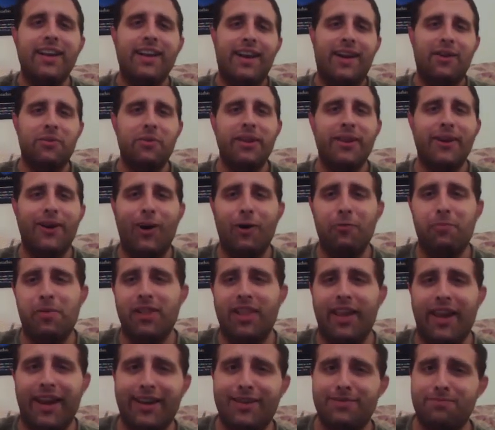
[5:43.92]
I really hope
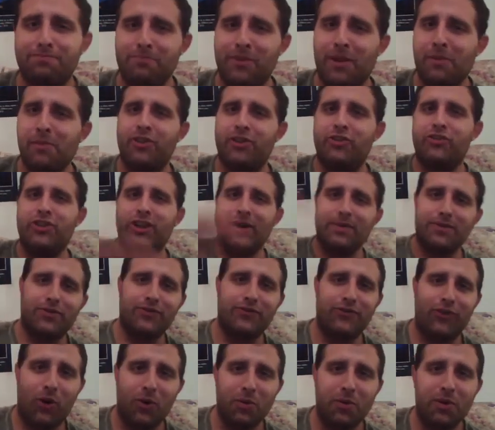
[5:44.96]
it maybe jumps
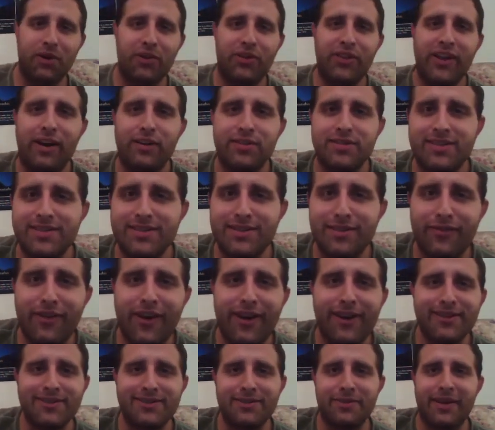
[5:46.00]
forward thousands of
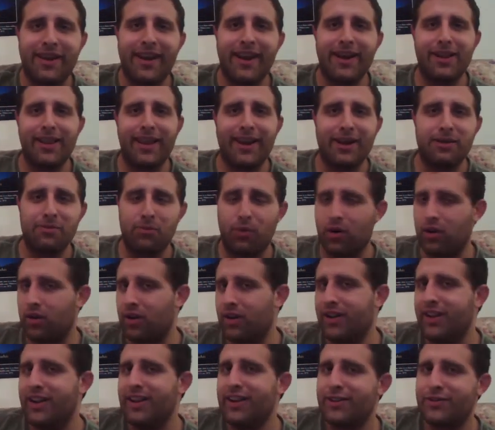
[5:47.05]
years and we get a more
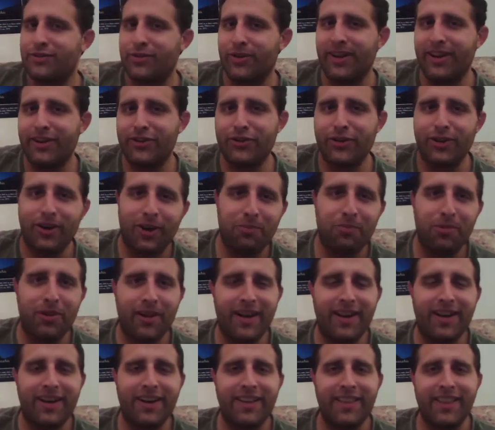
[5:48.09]
traditional
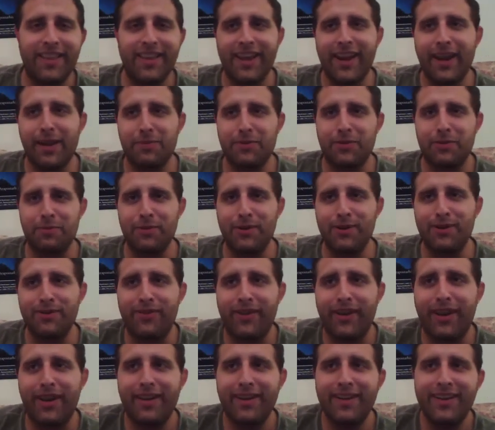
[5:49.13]
Planet of the Apes
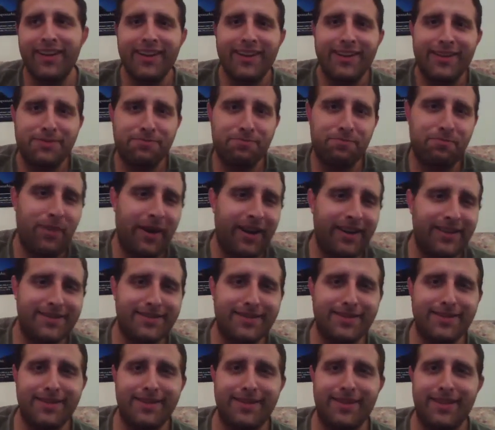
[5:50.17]
movie
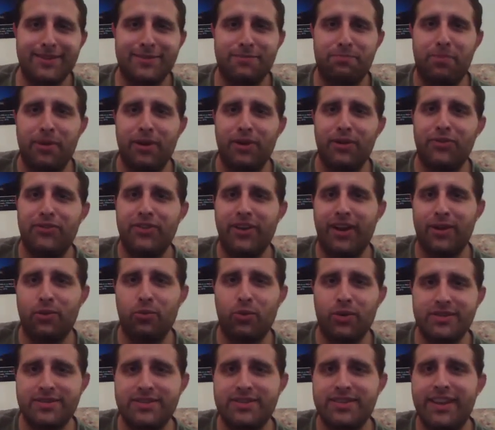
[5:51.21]
that's built on
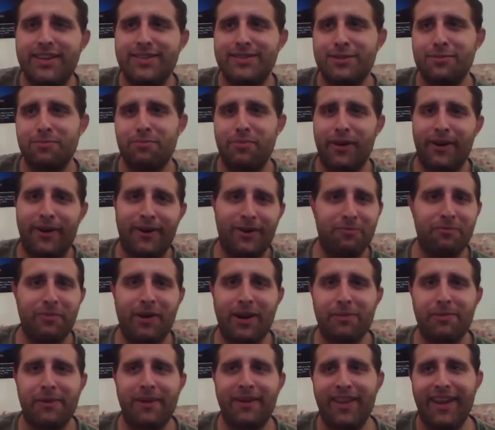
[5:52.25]
what Caesar built,
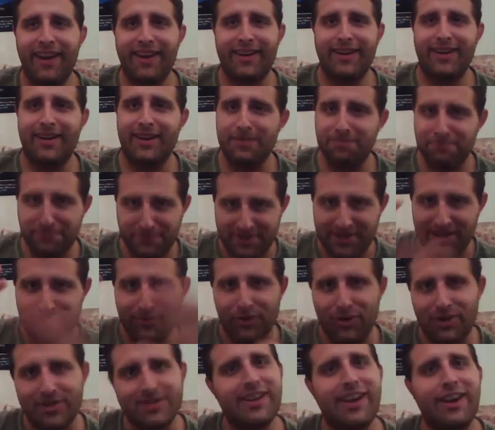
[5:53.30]
maybe like a
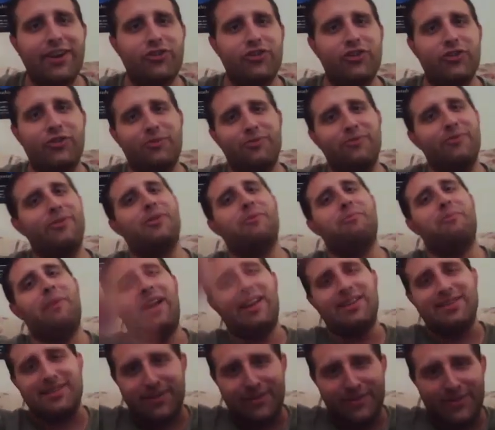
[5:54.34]
civilization with a
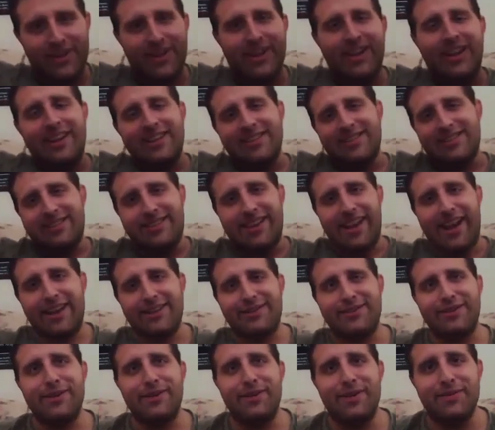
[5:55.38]
massive
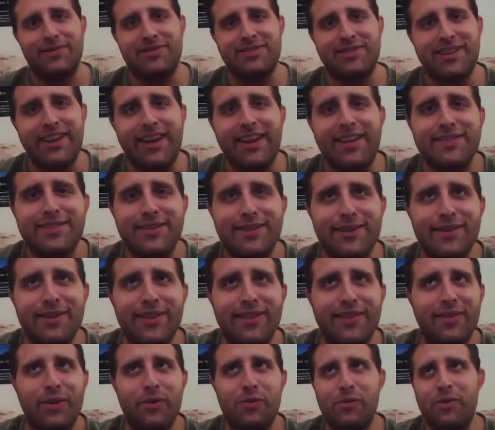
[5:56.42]
statue of Caesar,
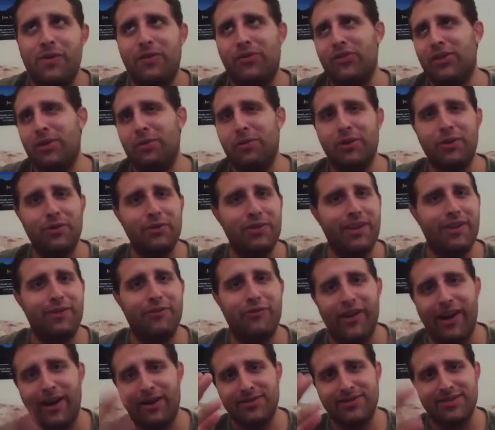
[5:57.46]
of someone who lived
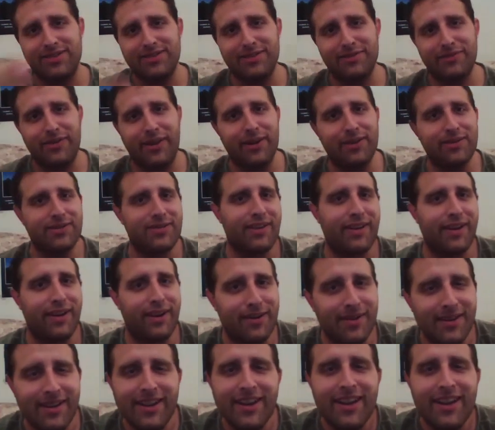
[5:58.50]
thousands of years
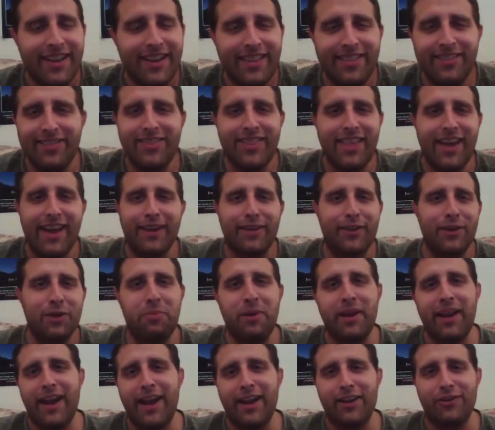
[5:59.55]
ago. That could
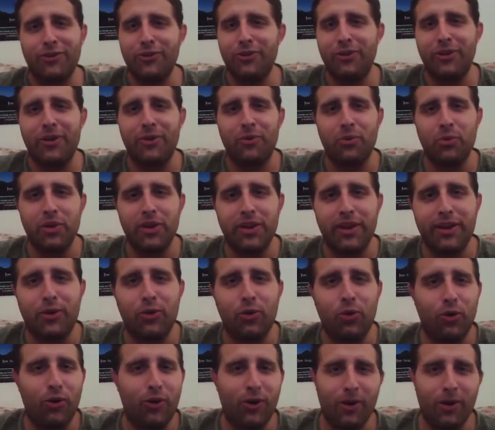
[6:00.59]
be actually really cool.